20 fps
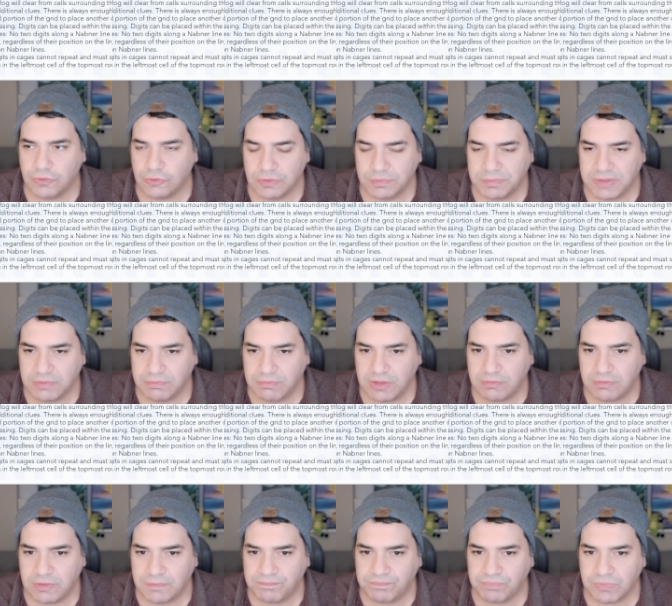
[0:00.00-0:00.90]
would be the
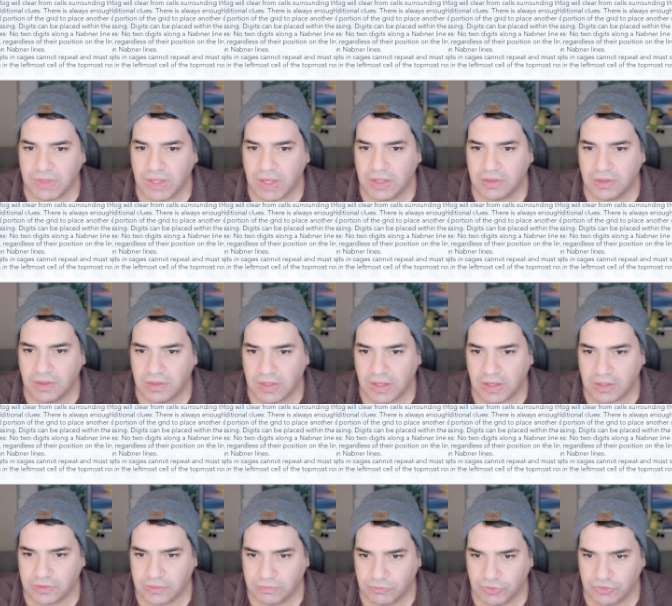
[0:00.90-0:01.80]
minimum, and they'll
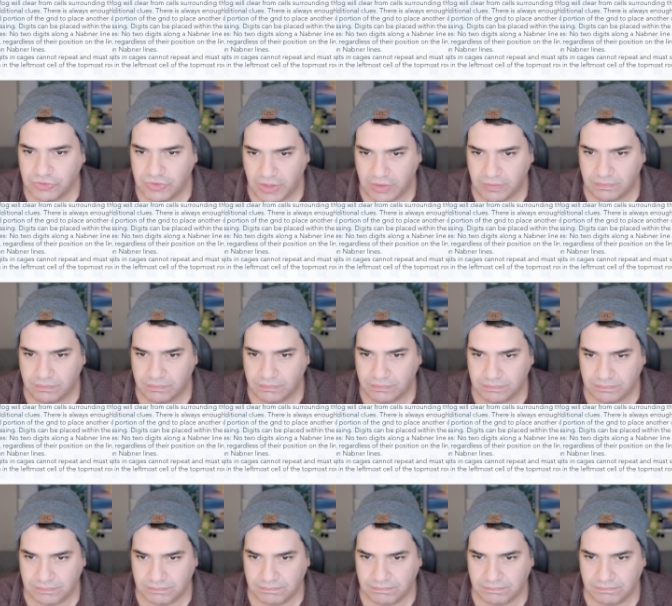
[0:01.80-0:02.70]
add up to 10.
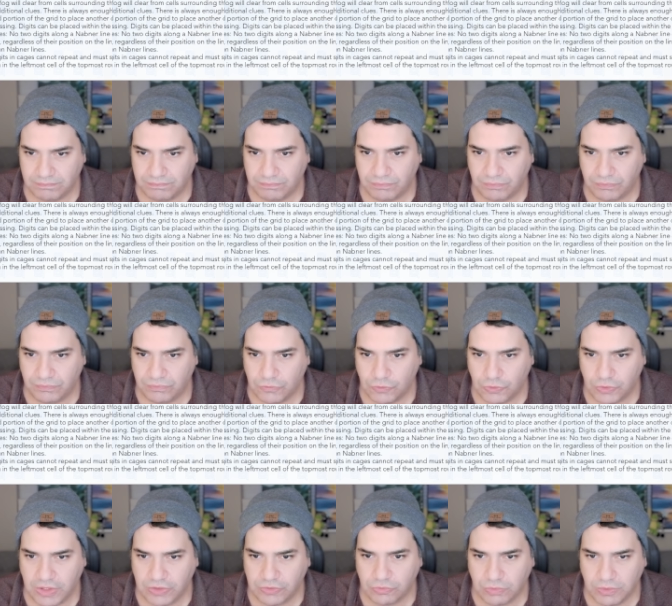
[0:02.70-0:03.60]
So
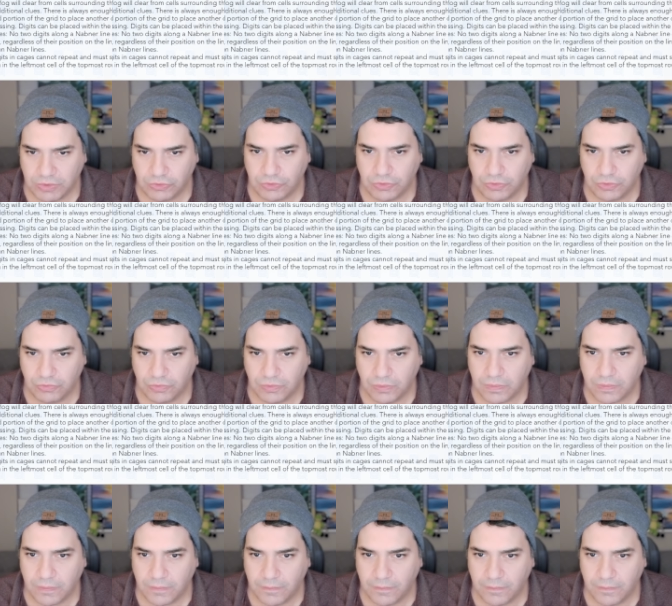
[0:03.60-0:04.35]
that's 1, 2, 4.